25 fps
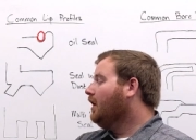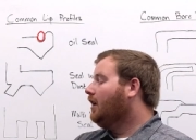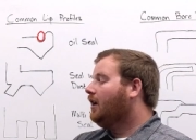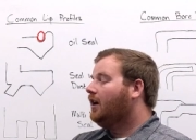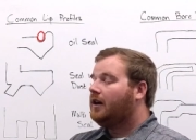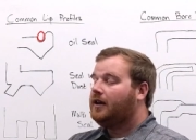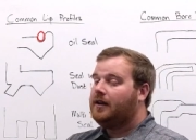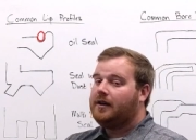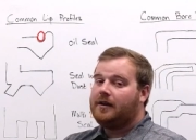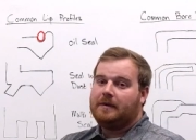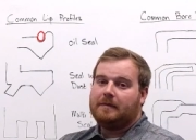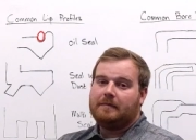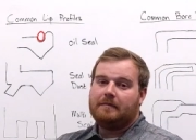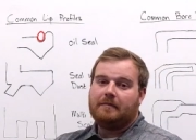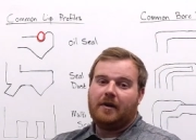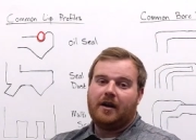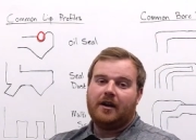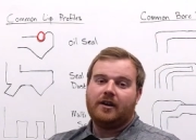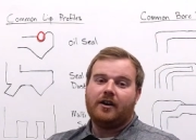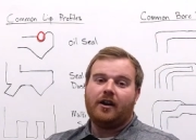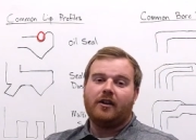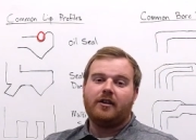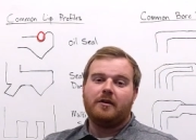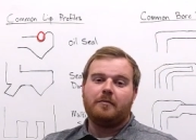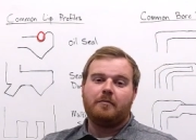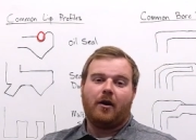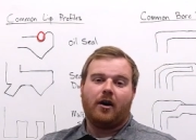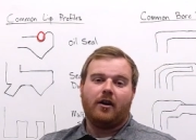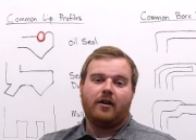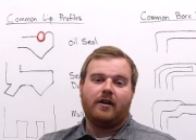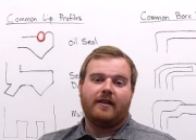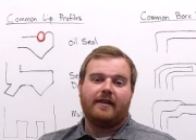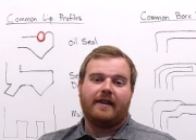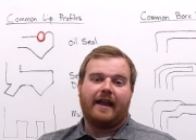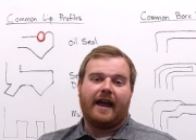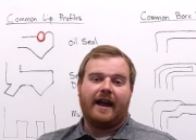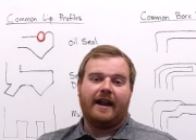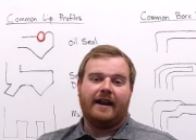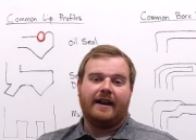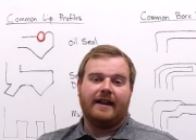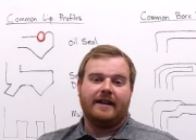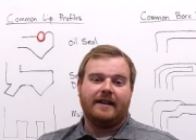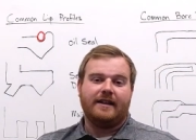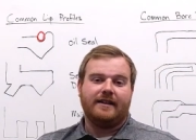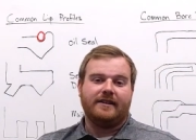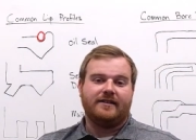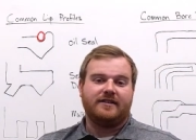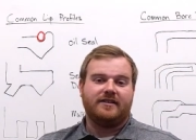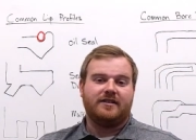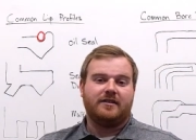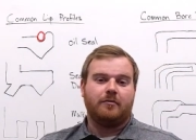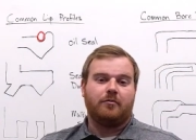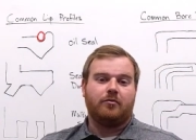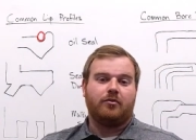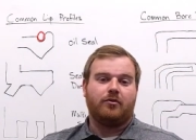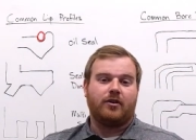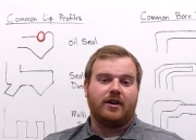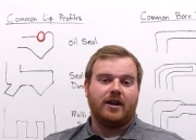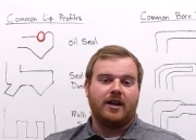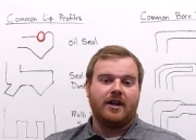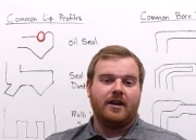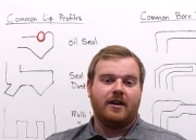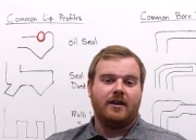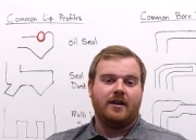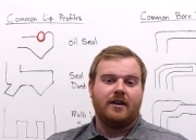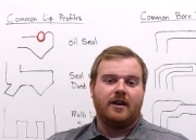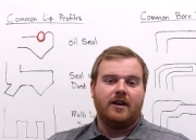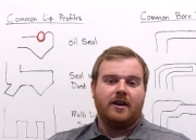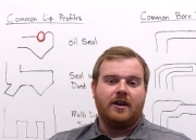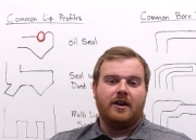Another part of that is debris.